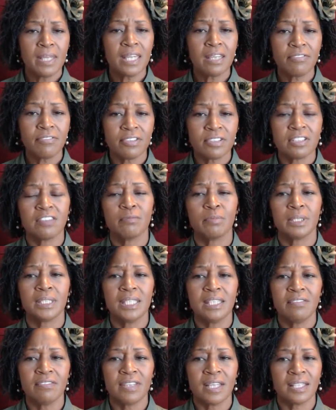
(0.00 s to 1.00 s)
many of us have
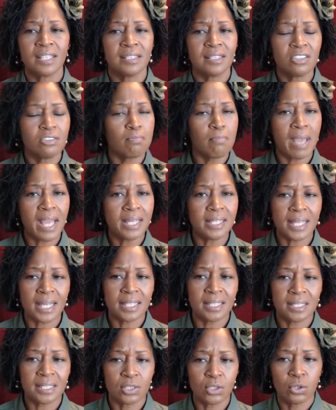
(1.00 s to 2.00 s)
believed that this
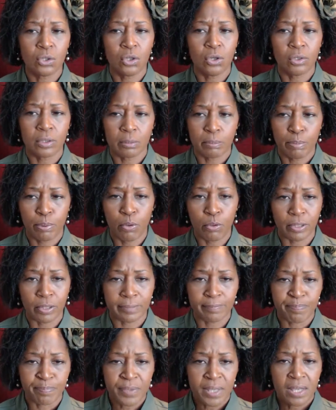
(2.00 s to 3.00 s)
mandate is no longer
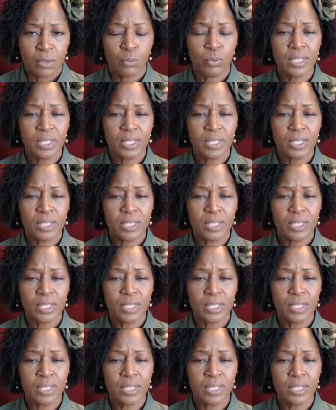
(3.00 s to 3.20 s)
important.